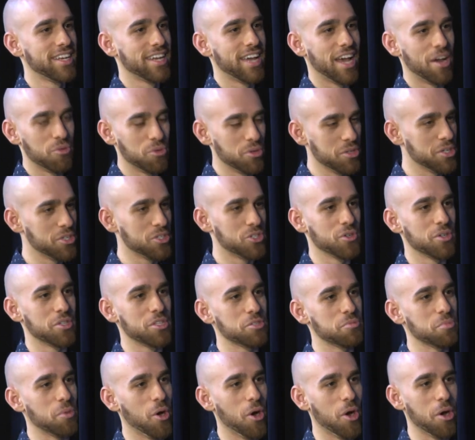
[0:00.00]
I really enjoyed
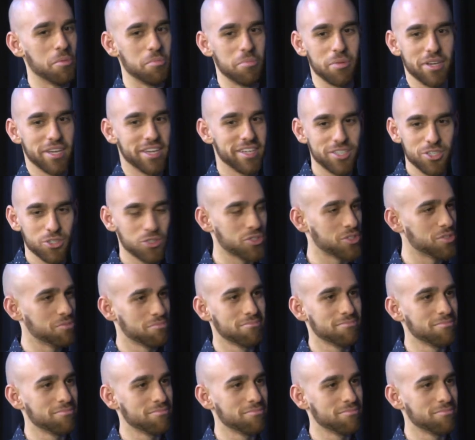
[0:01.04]
this part, but it just